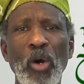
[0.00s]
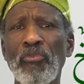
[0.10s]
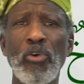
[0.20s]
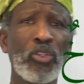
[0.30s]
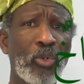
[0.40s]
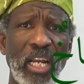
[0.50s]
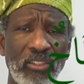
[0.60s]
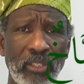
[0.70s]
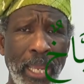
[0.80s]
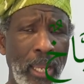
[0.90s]
Of course, you
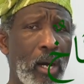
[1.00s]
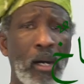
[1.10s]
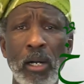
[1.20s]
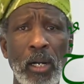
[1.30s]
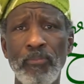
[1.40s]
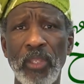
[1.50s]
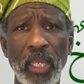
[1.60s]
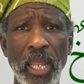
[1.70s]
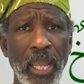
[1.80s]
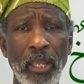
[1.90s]
can say
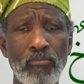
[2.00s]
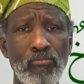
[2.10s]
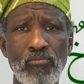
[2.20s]
in a